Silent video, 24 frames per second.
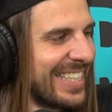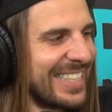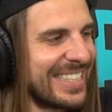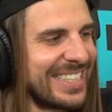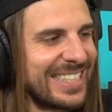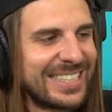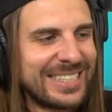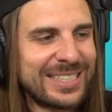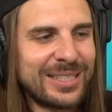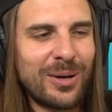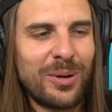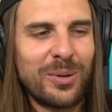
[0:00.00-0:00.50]

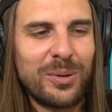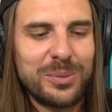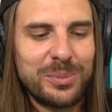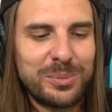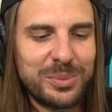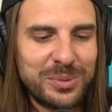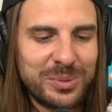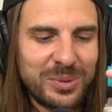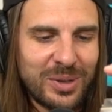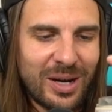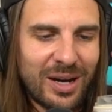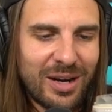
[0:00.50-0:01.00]
This cold
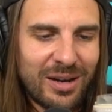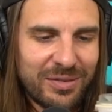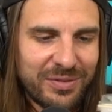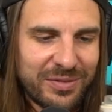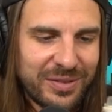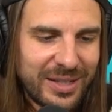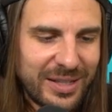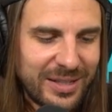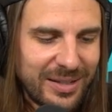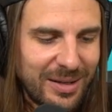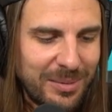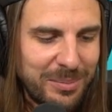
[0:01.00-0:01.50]
brew
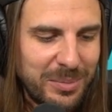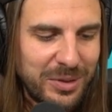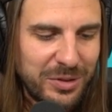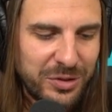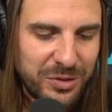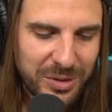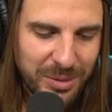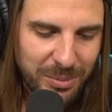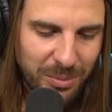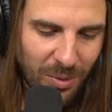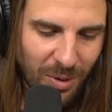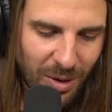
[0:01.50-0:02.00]
coffee. I'm gonna
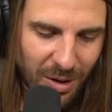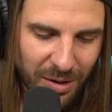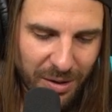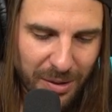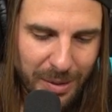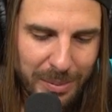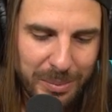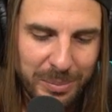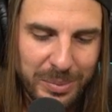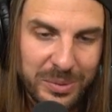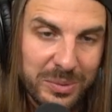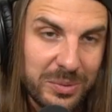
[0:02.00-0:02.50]
drip water
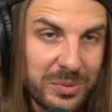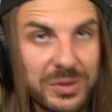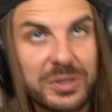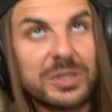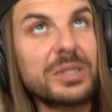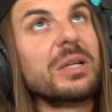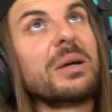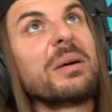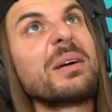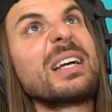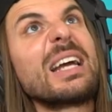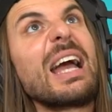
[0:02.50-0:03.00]
and boo, and she's
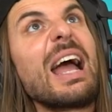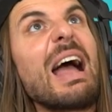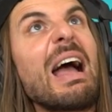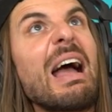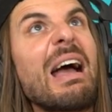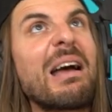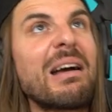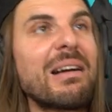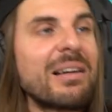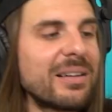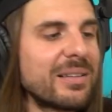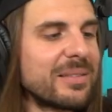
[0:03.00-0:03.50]
going,
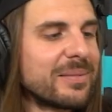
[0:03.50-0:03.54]
yuck.